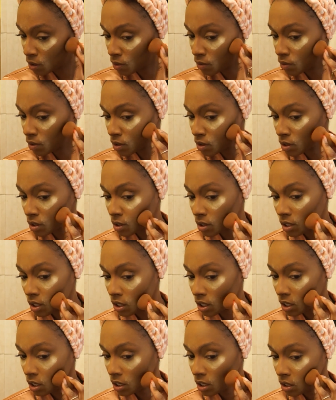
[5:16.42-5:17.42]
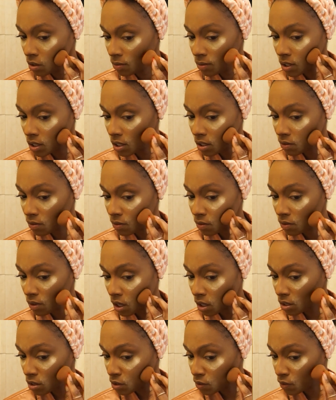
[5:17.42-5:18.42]
Once again, we can
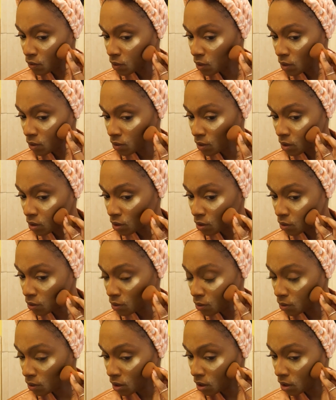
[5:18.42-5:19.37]
fast forward through